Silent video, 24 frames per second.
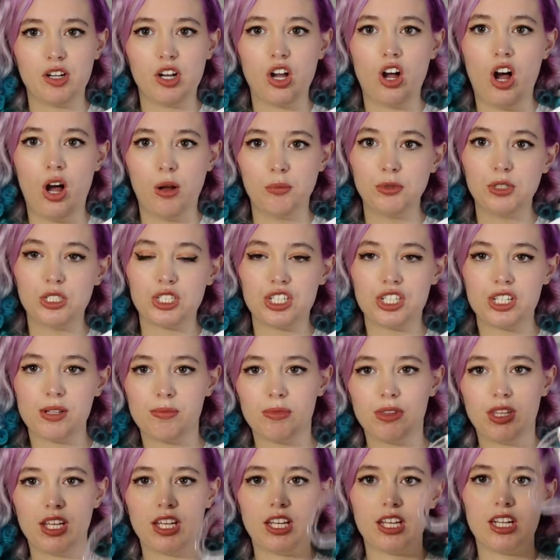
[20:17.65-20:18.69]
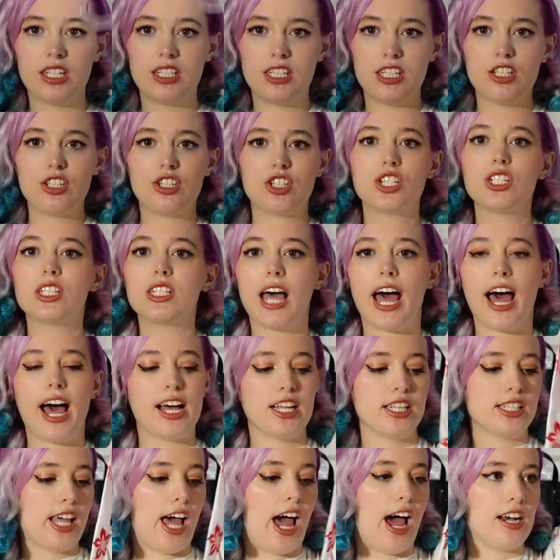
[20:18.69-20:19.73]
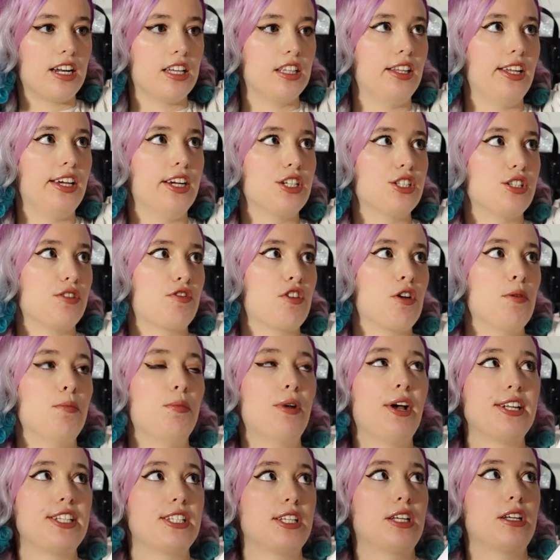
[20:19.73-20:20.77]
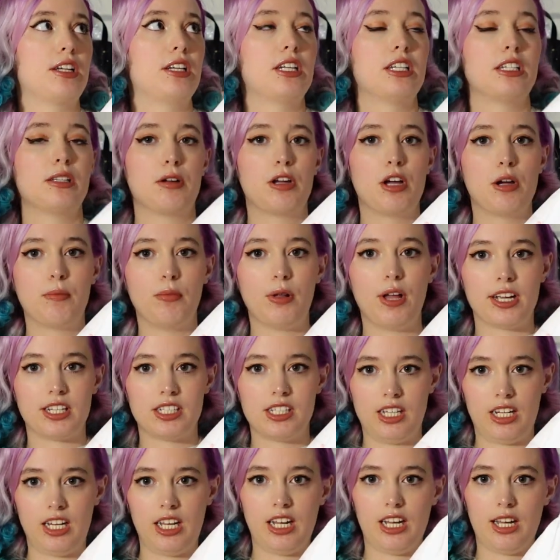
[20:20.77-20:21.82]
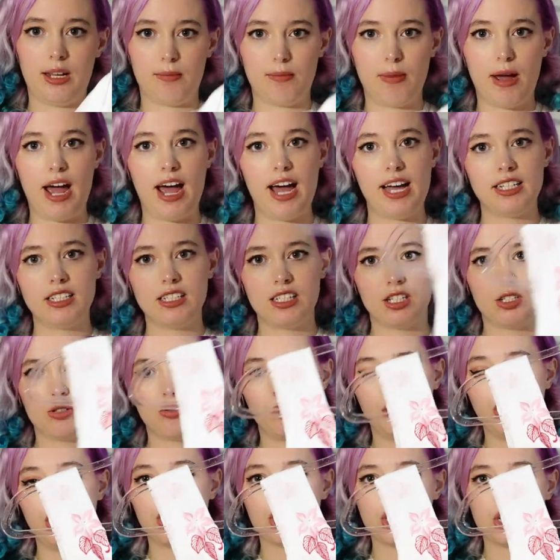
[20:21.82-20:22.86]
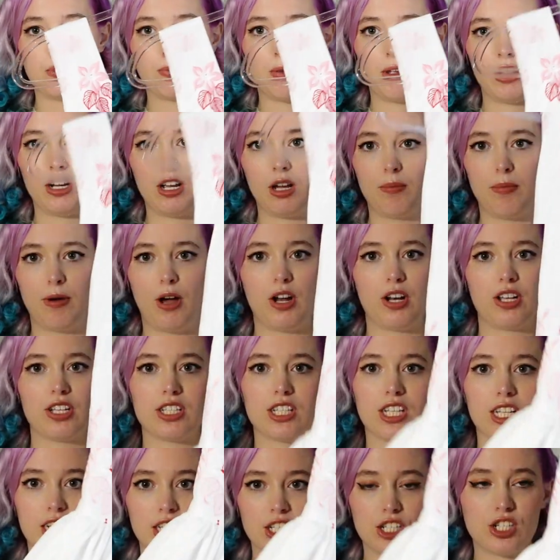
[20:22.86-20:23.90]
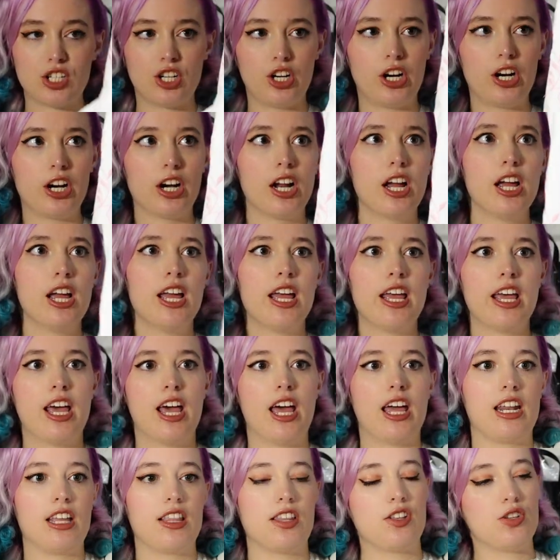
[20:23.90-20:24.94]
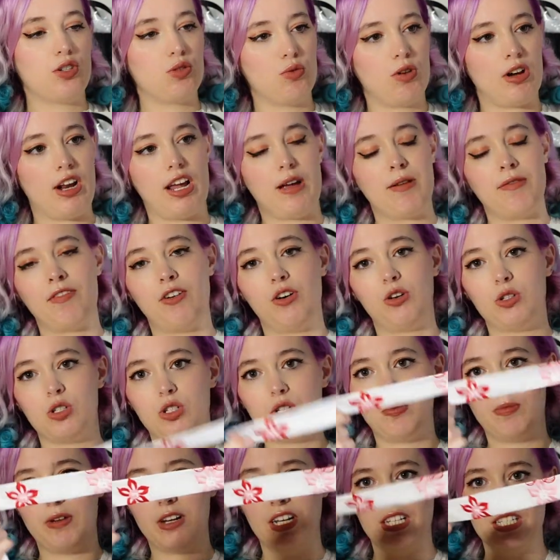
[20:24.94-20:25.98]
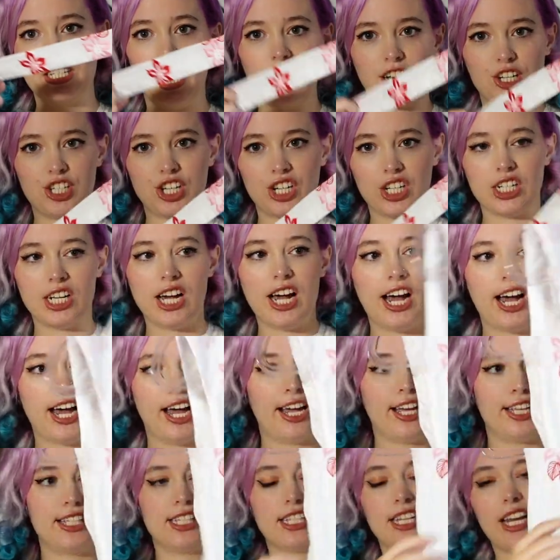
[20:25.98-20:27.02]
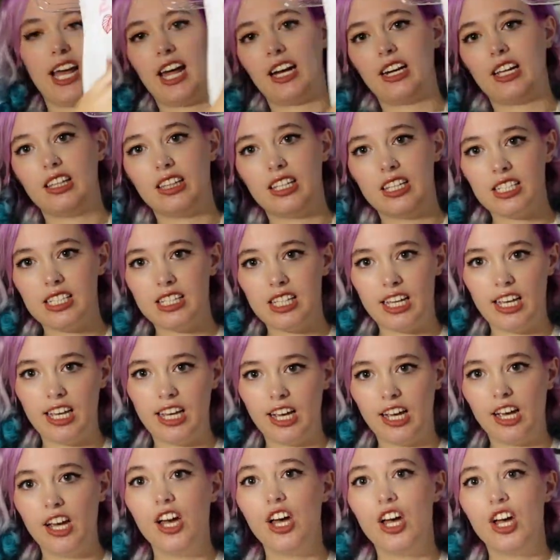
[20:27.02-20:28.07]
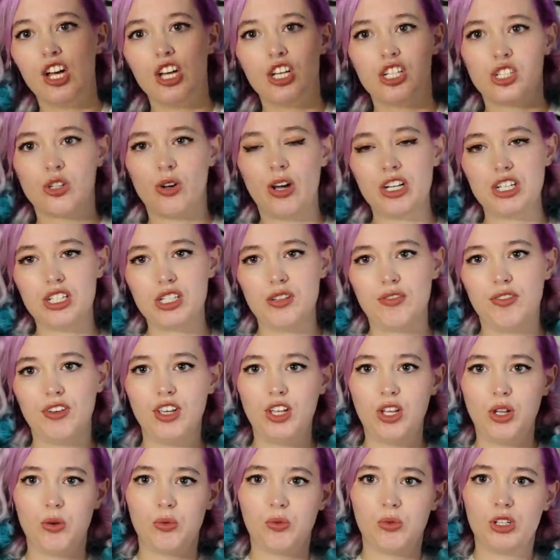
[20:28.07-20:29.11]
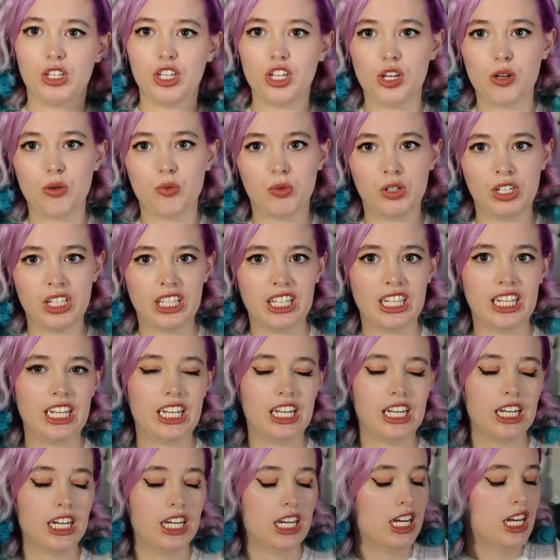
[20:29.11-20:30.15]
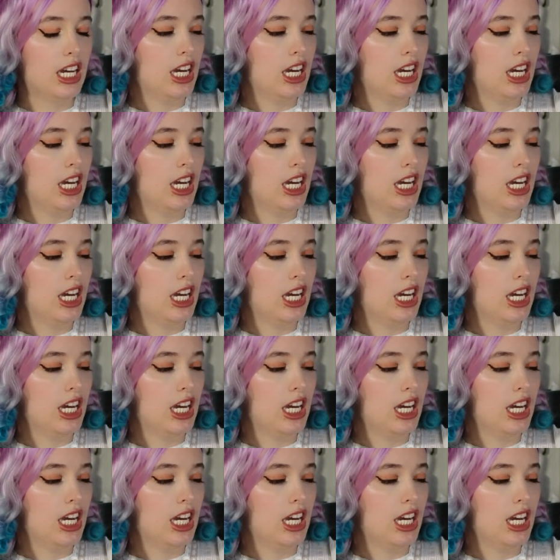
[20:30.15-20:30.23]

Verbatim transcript: accomplished something because this just has added layers of complex complexity In past. It's really just been a bodice and a skirt. And in this one, I've also been attaching ties and adding this thing. So I just feel really, really